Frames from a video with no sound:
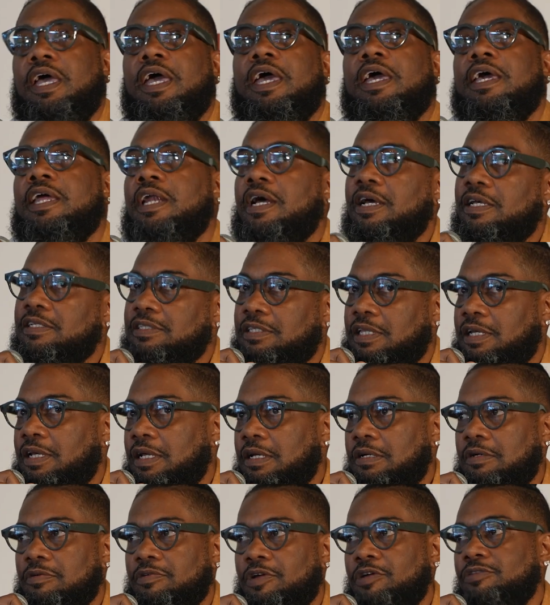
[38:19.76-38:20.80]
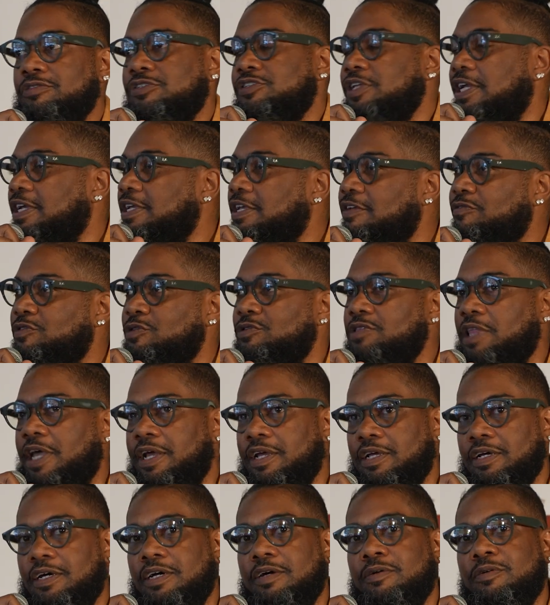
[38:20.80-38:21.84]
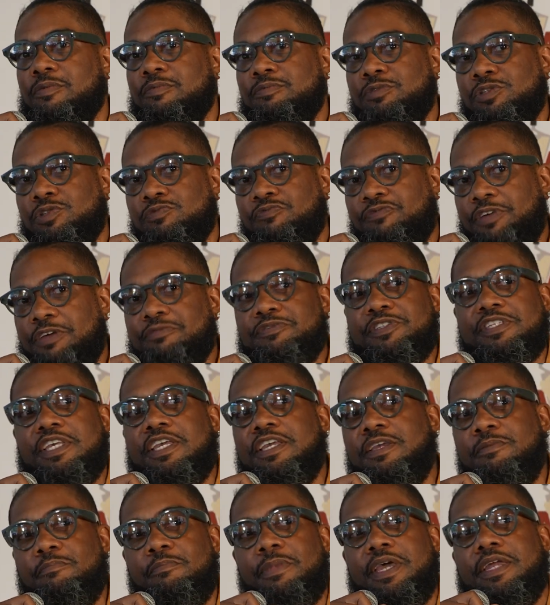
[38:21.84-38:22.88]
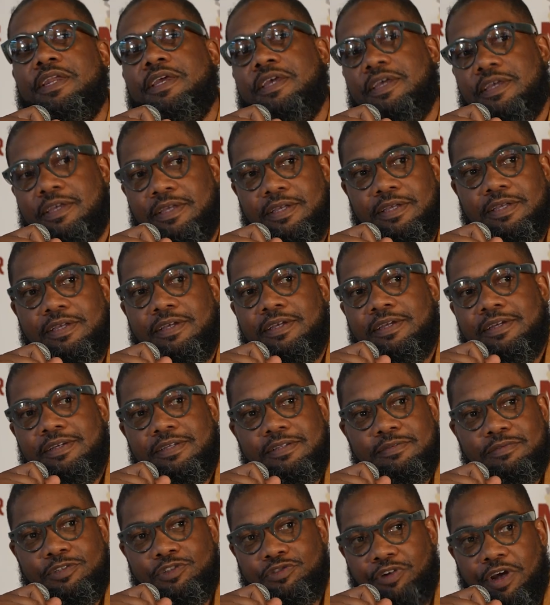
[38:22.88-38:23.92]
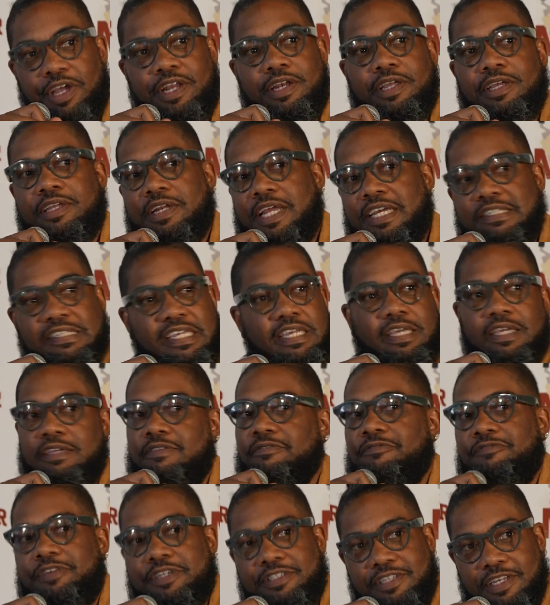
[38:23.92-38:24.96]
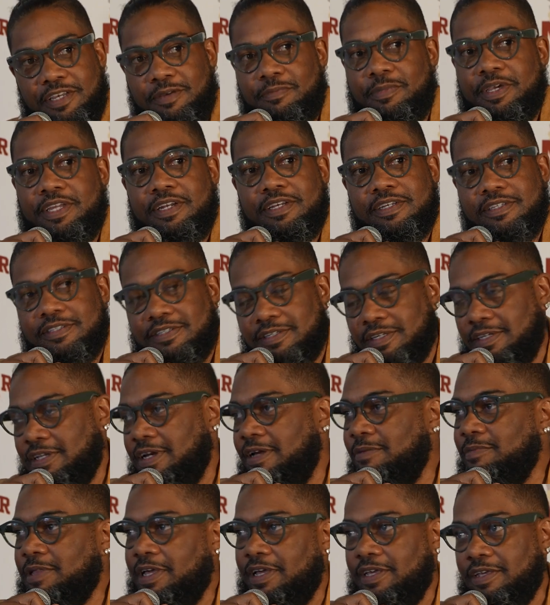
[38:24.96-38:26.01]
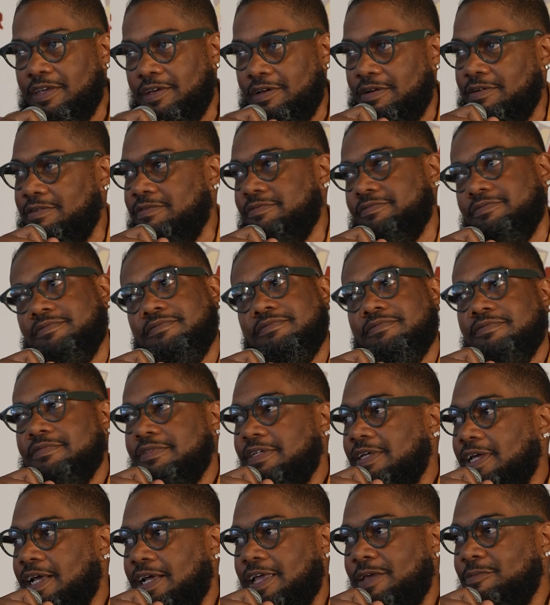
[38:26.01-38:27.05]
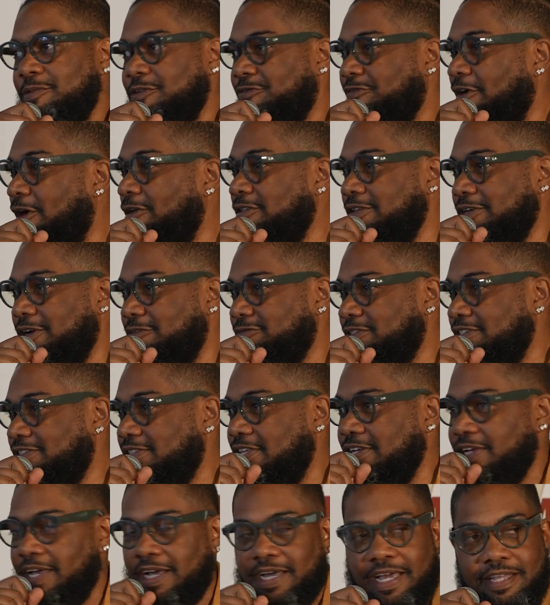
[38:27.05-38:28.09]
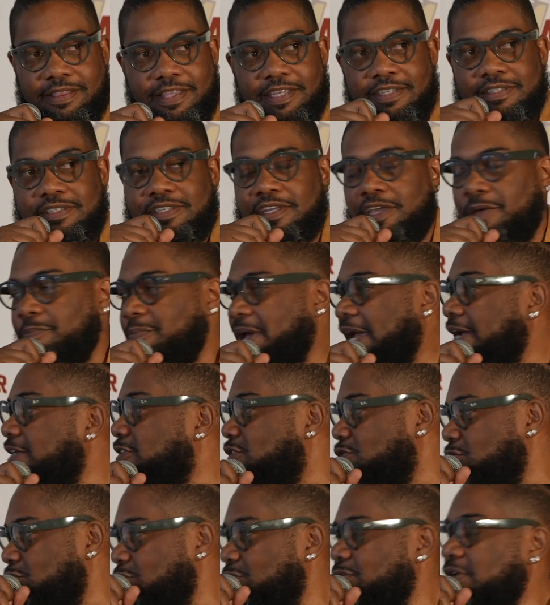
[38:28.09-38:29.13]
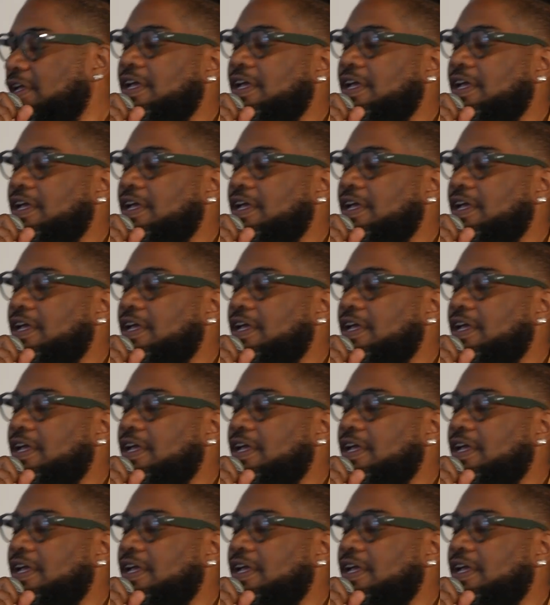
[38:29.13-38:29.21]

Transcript: and i was like i don't know so they give you like a 15 minute training. That's it, 15 minutes. And I'm like, yo, I can't be falling off this thing. I got things to get back to.